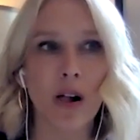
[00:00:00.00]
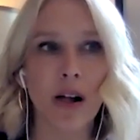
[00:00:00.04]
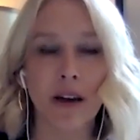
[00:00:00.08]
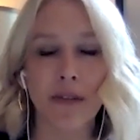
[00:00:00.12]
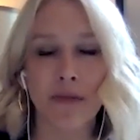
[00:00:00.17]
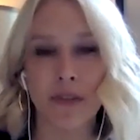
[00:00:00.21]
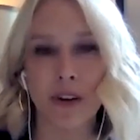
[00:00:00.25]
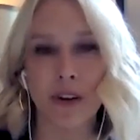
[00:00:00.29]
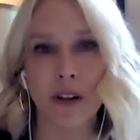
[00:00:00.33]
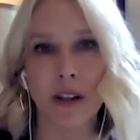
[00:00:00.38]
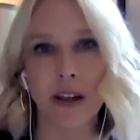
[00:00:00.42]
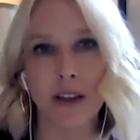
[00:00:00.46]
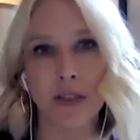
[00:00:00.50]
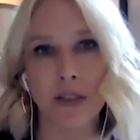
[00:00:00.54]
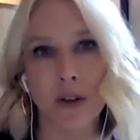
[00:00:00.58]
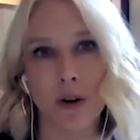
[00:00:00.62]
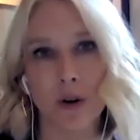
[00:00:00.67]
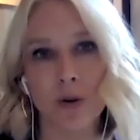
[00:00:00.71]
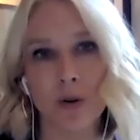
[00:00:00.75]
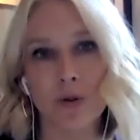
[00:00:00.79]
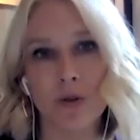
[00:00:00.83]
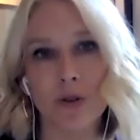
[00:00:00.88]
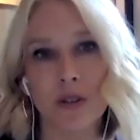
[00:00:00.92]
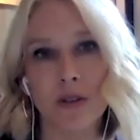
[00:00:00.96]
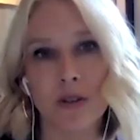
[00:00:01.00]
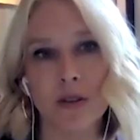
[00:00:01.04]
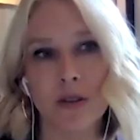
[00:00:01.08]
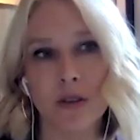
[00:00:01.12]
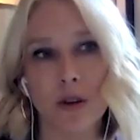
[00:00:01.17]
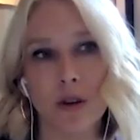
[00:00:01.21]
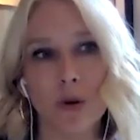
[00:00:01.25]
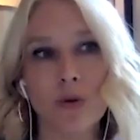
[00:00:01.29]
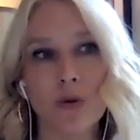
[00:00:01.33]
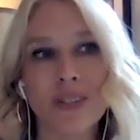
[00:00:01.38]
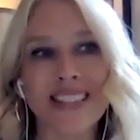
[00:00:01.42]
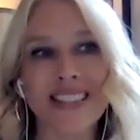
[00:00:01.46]
I feel like those
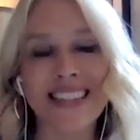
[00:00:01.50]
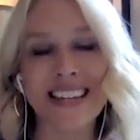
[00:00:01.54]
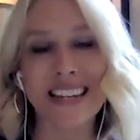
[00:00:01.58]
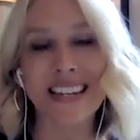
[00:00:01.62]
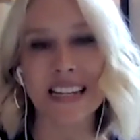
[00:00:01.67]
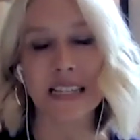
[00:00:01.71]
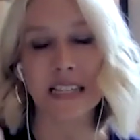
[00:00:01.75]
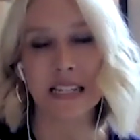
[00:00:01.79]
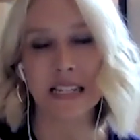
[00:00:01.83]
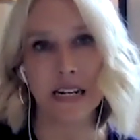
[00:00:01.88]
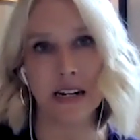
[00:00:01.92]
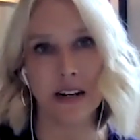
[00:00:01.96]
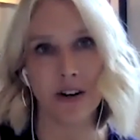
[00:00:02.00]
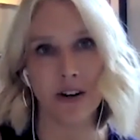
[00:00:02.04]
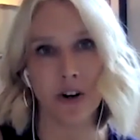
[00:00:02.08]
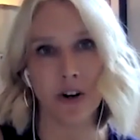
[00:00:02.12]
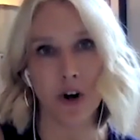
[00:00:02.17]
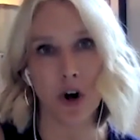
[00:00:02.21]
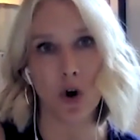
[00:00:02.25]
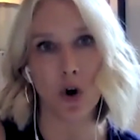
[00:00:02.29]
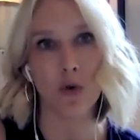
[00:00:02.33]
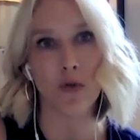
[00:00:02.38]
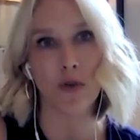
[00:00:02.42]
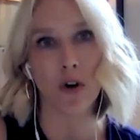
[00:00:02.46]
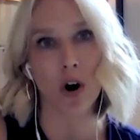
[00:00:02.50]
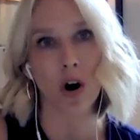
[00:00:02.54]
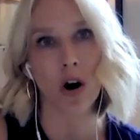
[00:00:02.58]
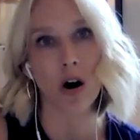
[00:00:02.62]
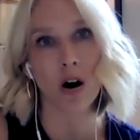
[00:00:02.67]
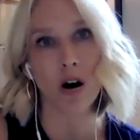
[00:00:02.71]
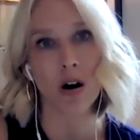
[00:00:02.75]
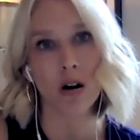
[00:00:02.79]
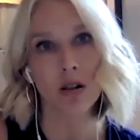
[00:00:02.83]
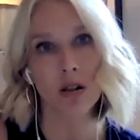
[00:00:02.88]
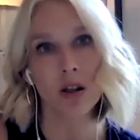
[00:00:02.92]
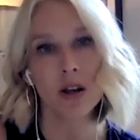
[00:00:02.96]
things needed an
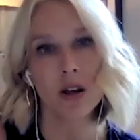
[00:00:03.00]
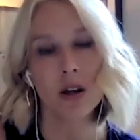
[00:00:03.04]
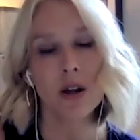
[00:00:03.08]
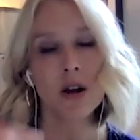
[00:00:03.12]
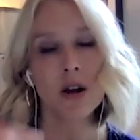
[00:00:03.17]
overhaul.